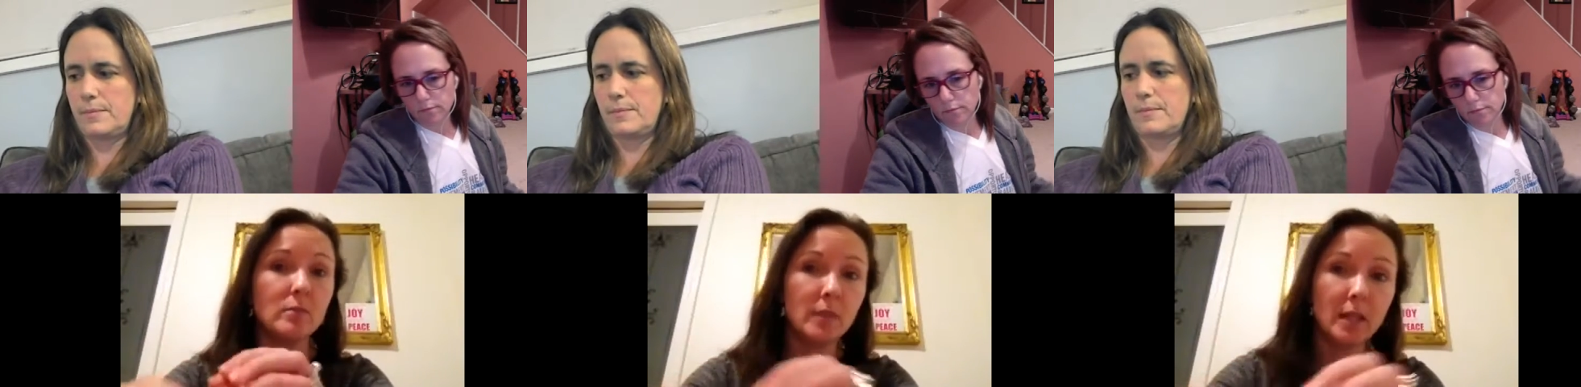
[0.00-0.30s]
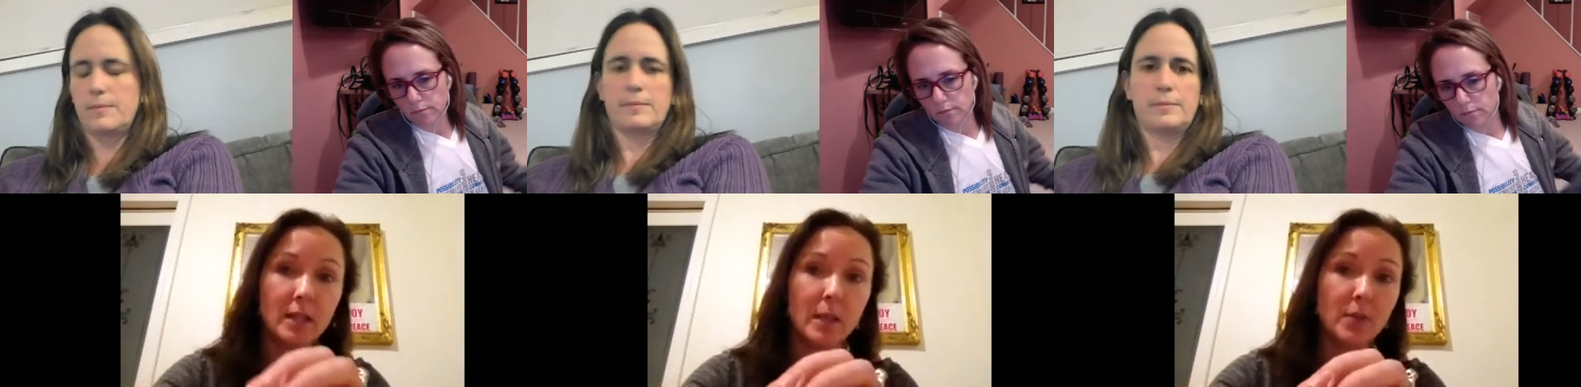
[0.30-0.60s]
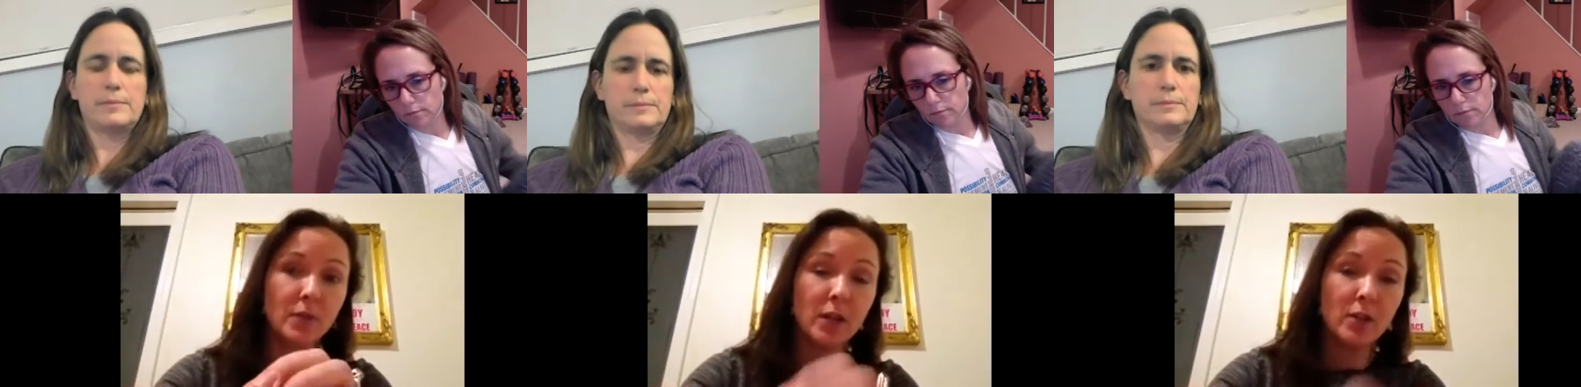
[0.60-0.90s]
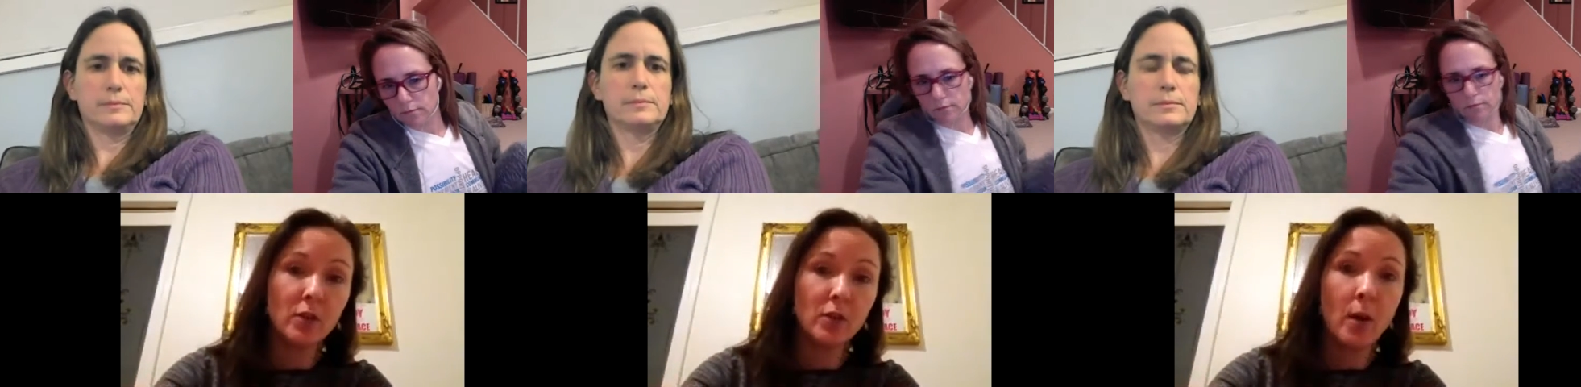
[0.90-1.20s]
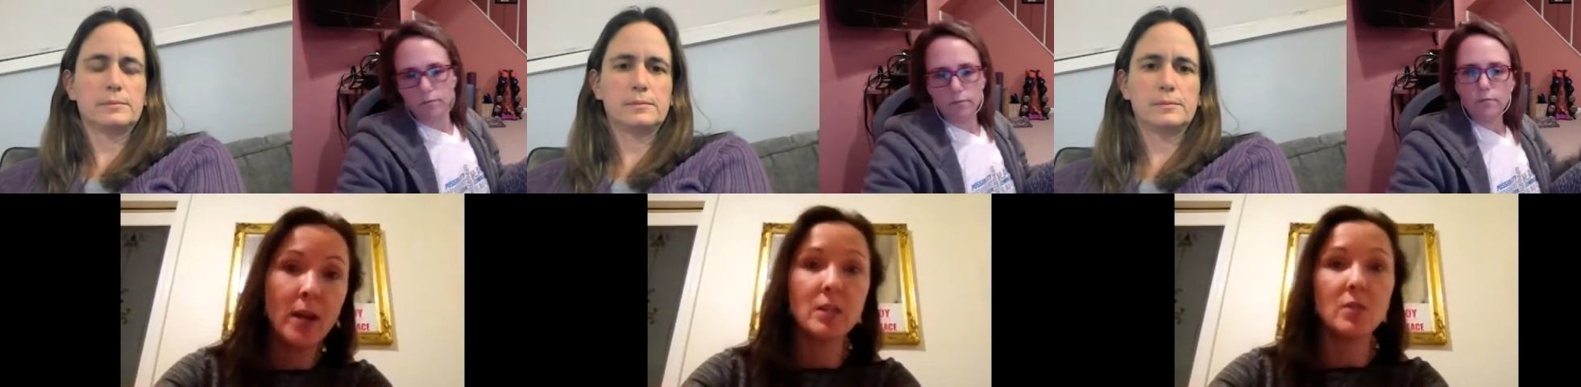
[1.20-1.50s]
Speaker 1: accept a friend
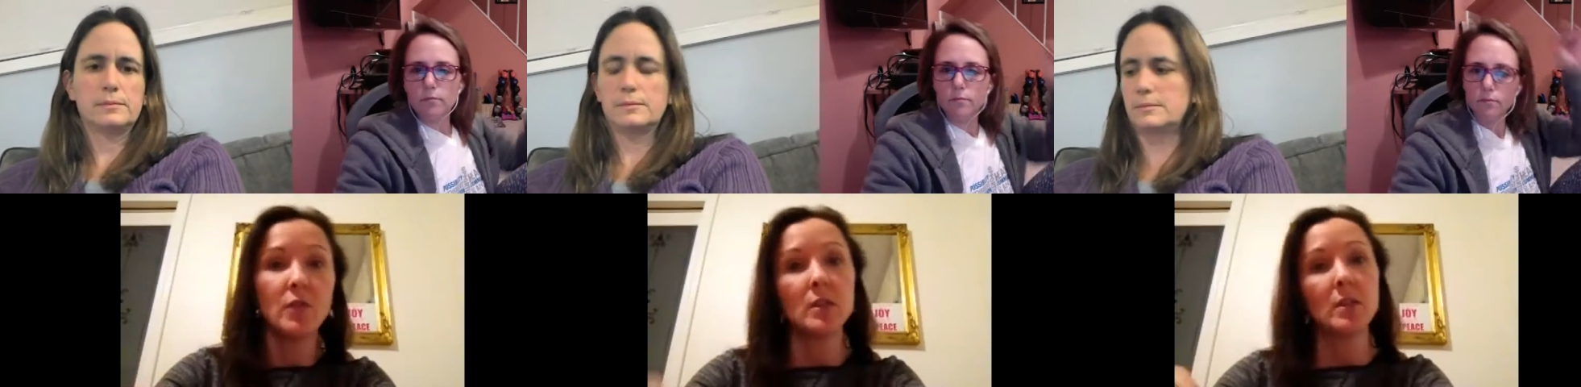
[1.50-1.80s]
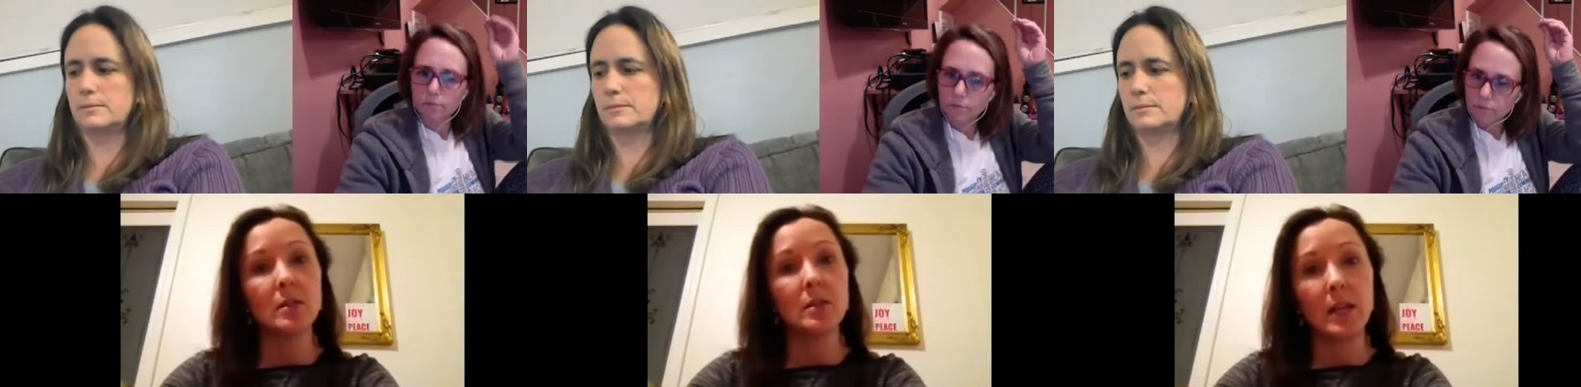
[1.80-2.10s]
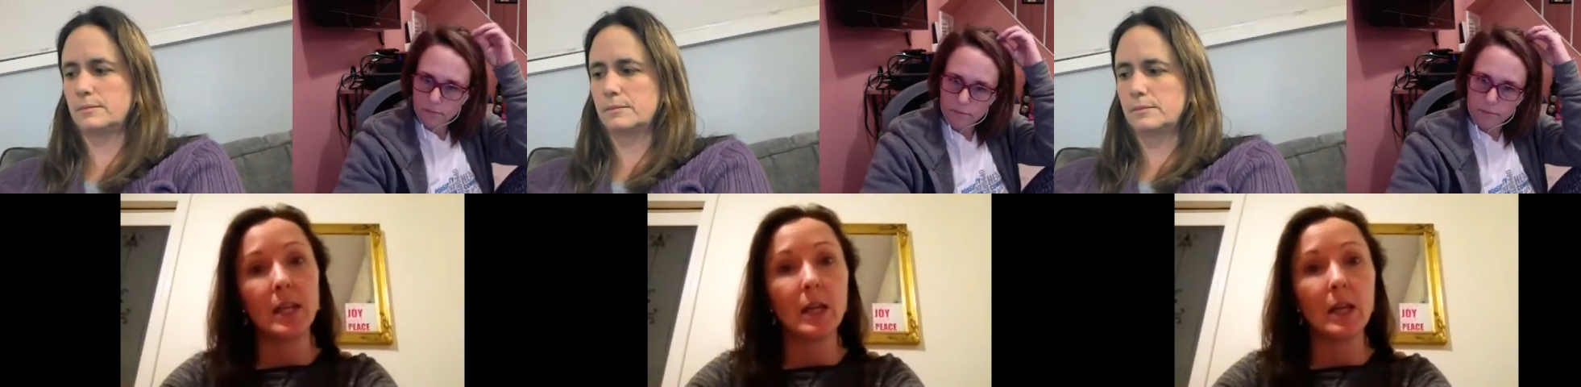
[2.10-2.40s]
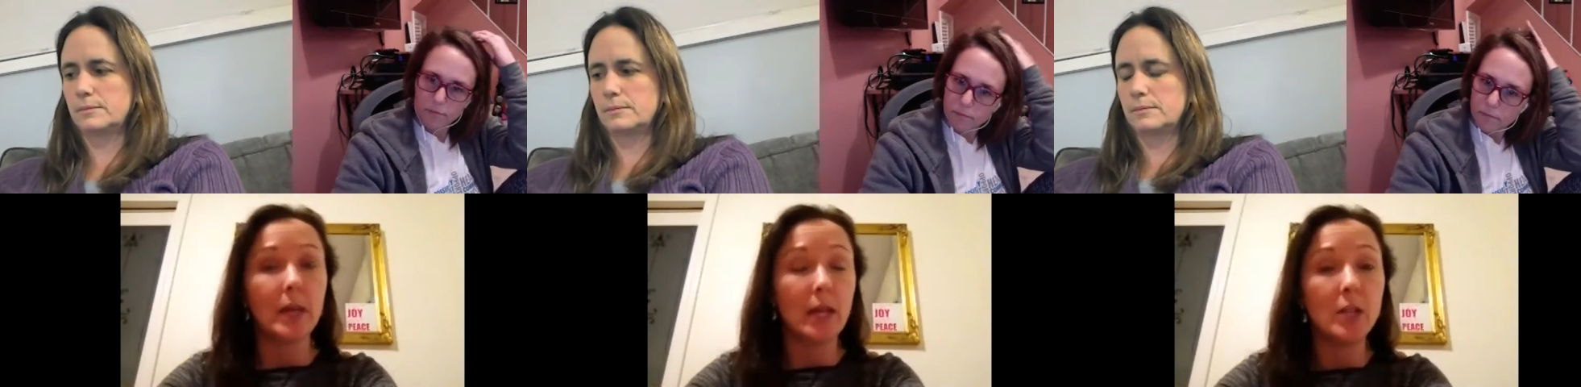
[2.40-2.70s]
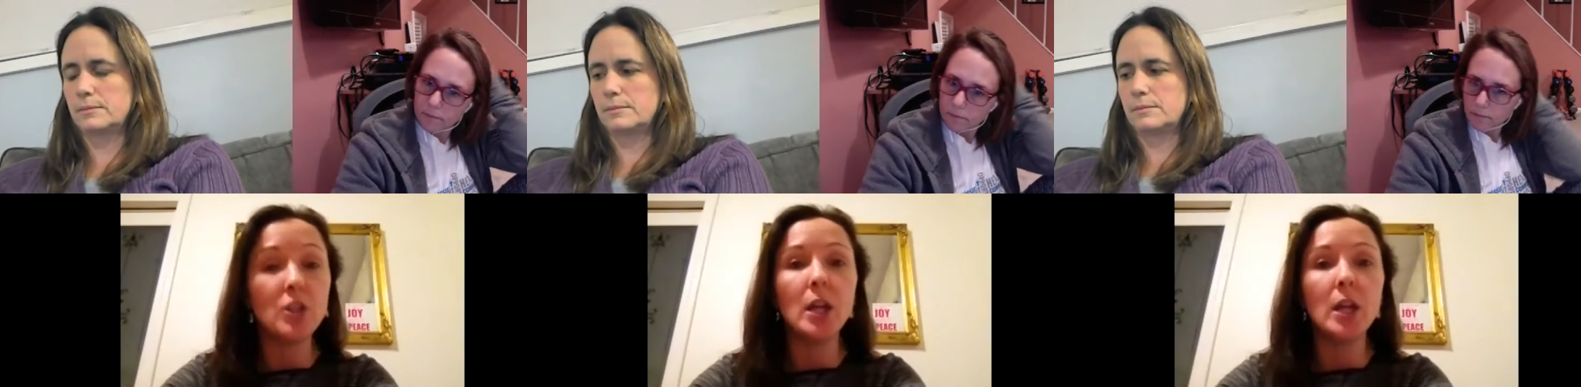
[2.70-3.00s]
request versus liking a
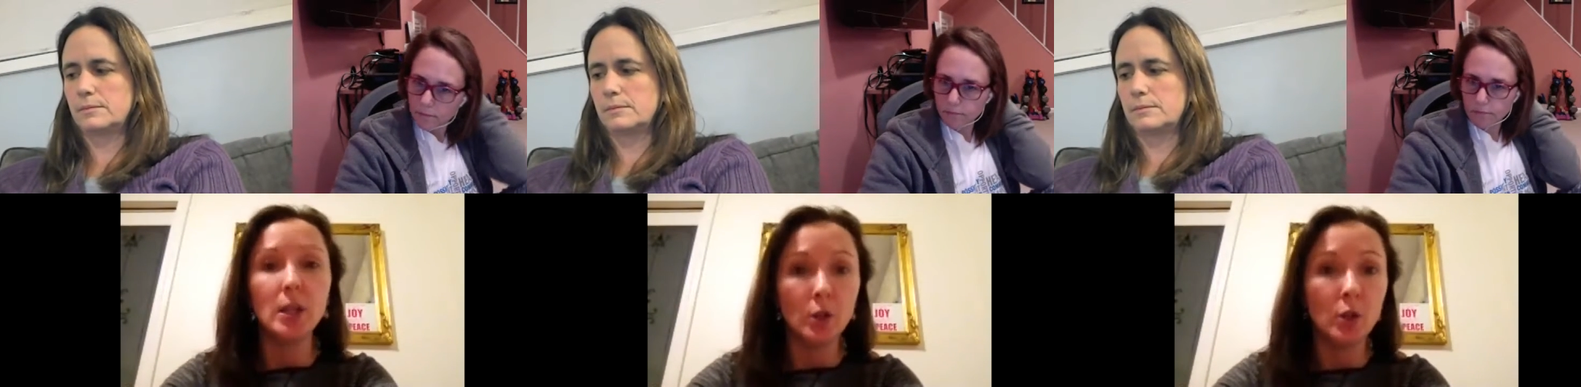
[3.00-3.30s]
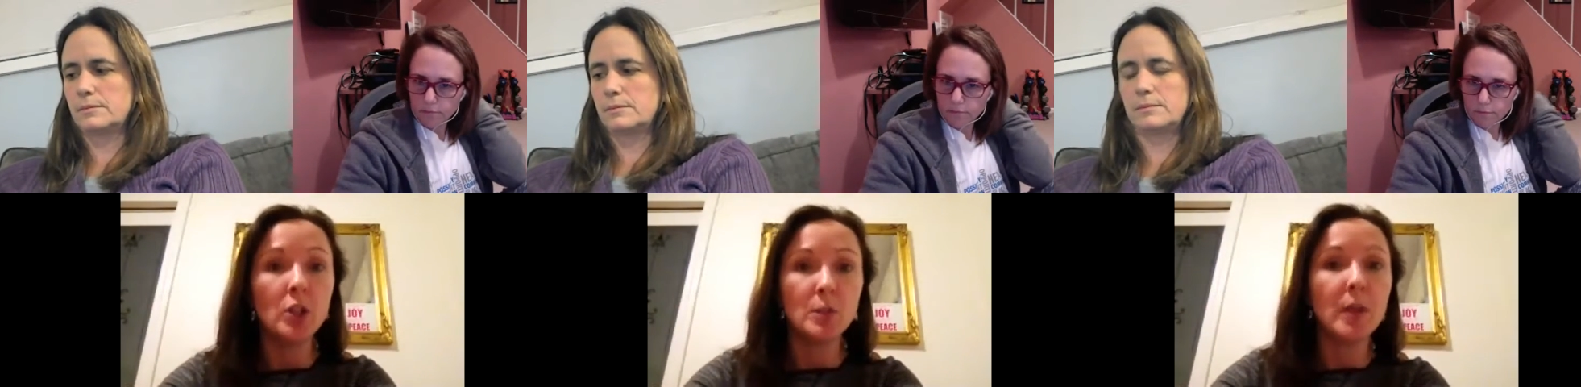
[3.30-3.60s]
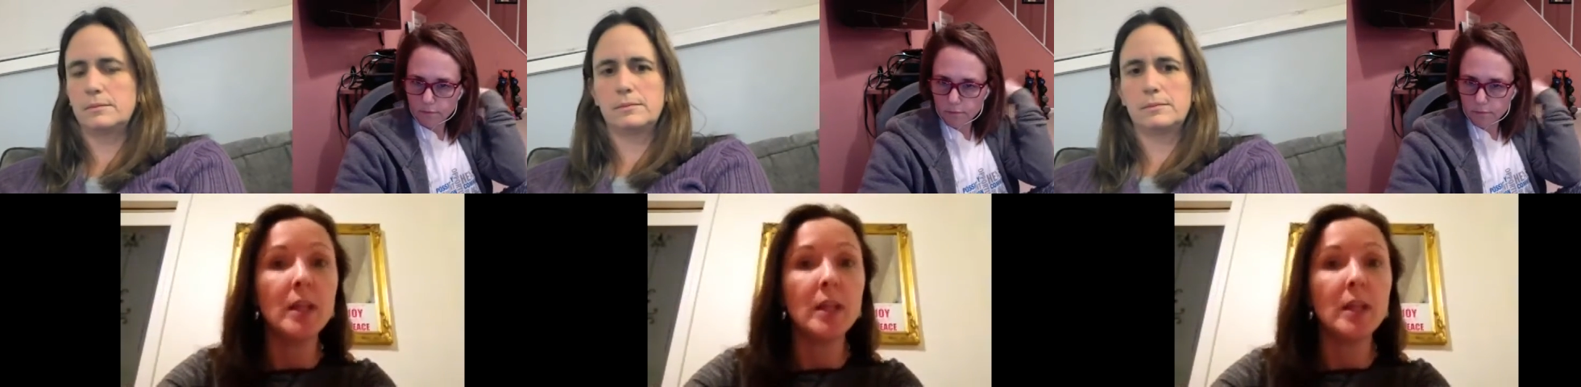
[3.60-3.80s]
page. It looks pretty